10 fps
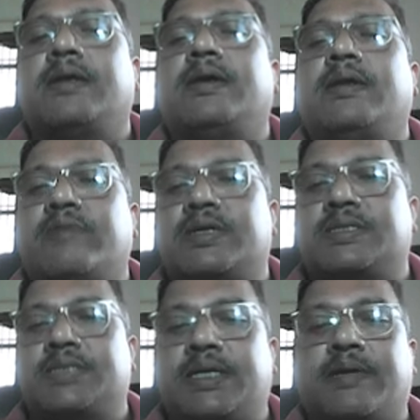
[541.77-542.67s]

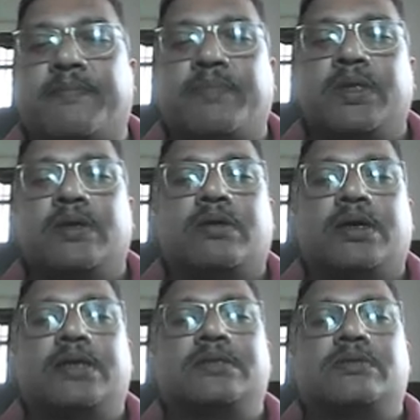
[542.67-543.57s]
inversion.
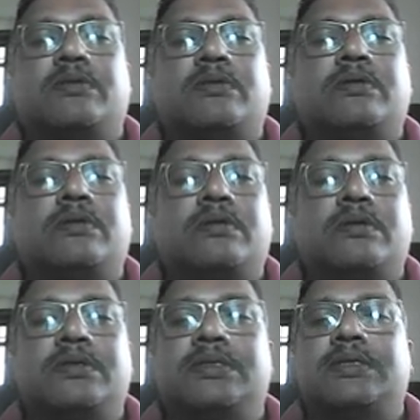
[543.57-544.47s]
Okay, so
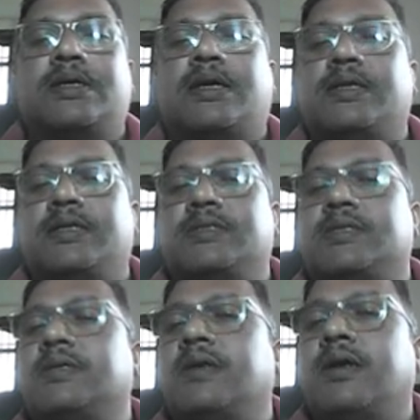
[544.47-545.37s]
this is the
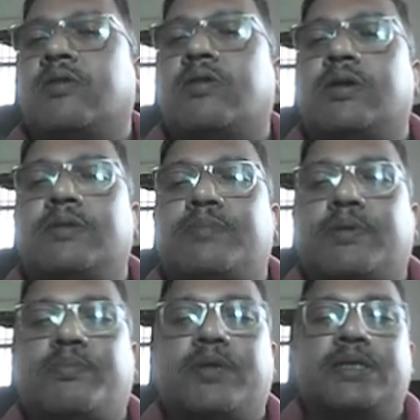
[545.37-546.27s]
condition called
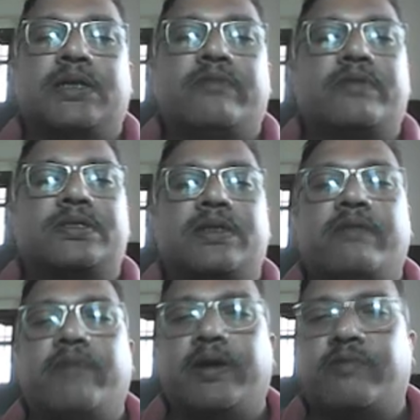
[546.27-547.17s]
population
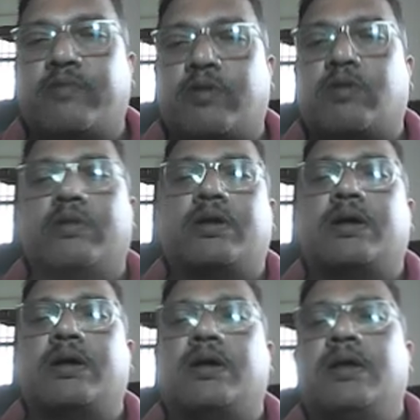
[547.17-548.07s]
inversion, when photon
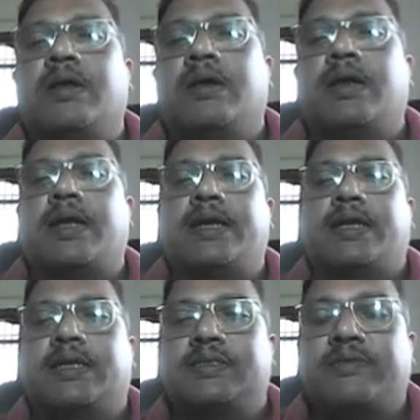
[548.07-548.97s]
light
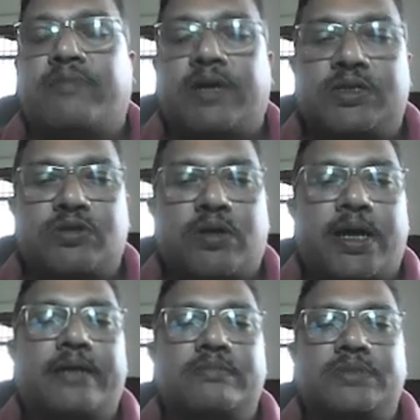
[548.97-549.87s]
energy falls on
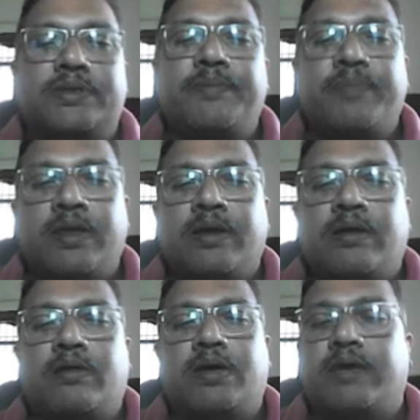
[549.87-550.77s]
atoms.
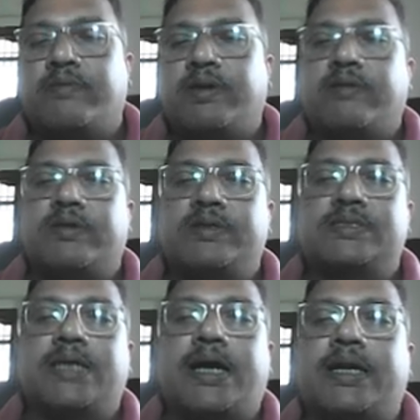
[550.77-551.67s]
Okay, whenever I
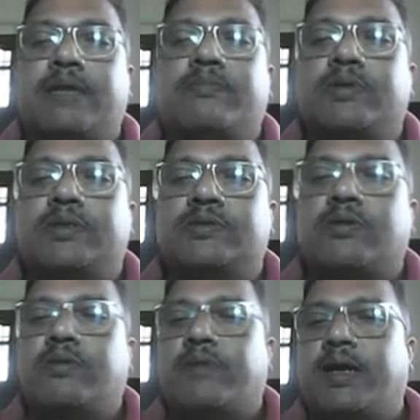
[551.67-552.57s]
say atom, it is
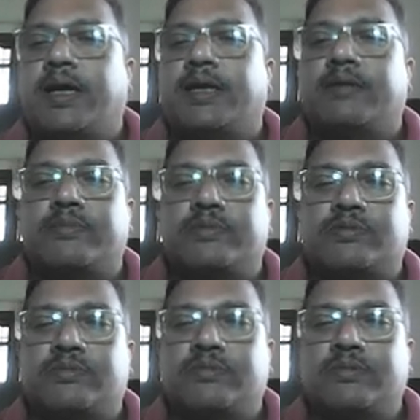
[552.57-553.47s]
not one atom.
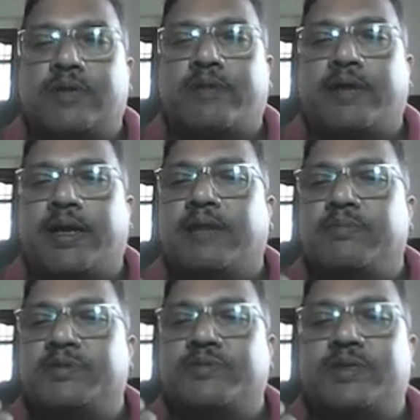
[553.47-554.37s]
One
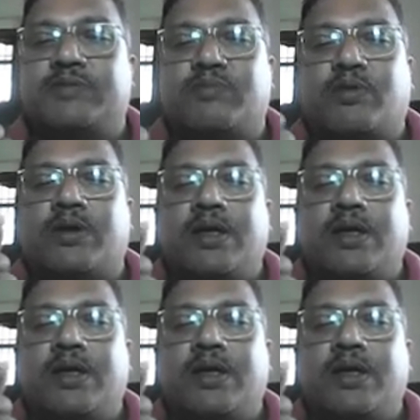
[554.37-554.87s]
atom is very small.